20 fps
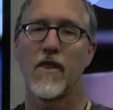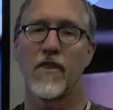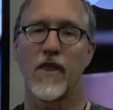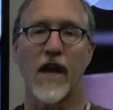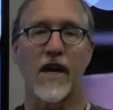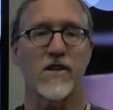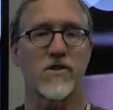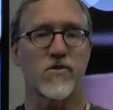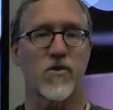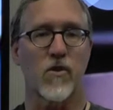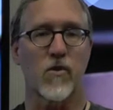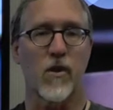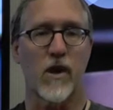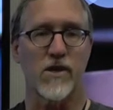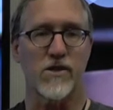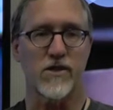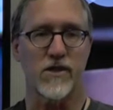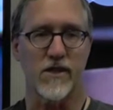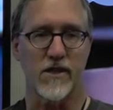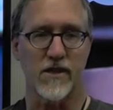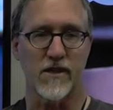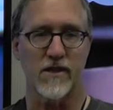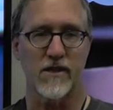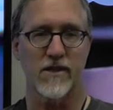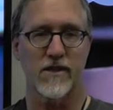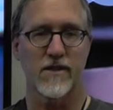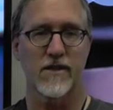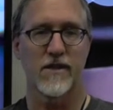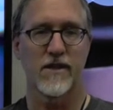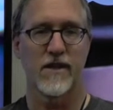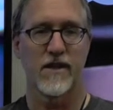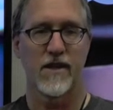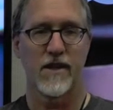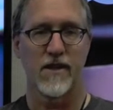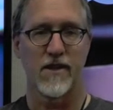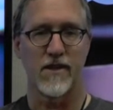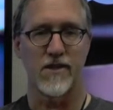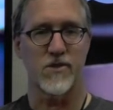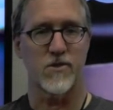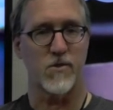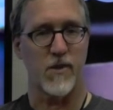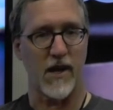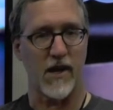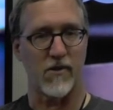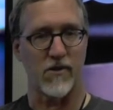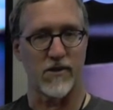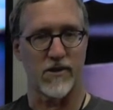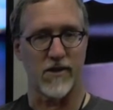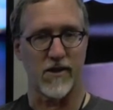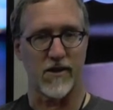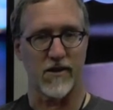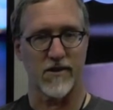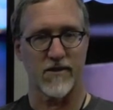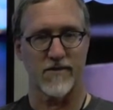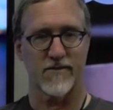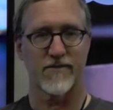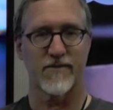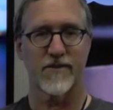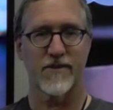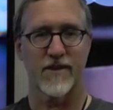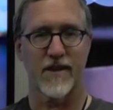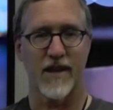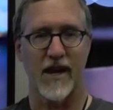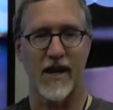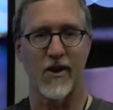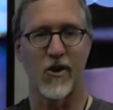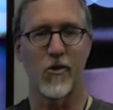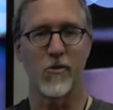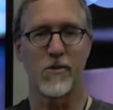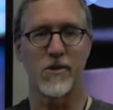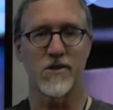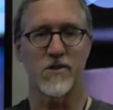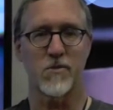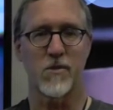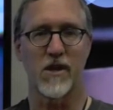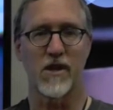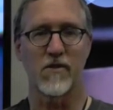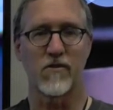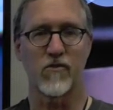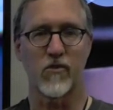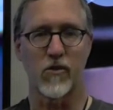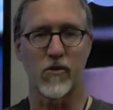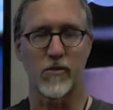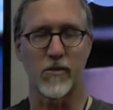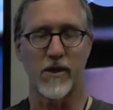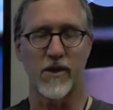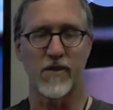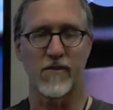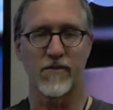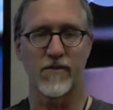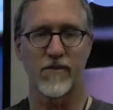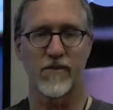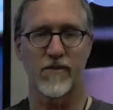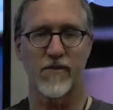Thanks for watching this Power Talk. I hope it's been informative.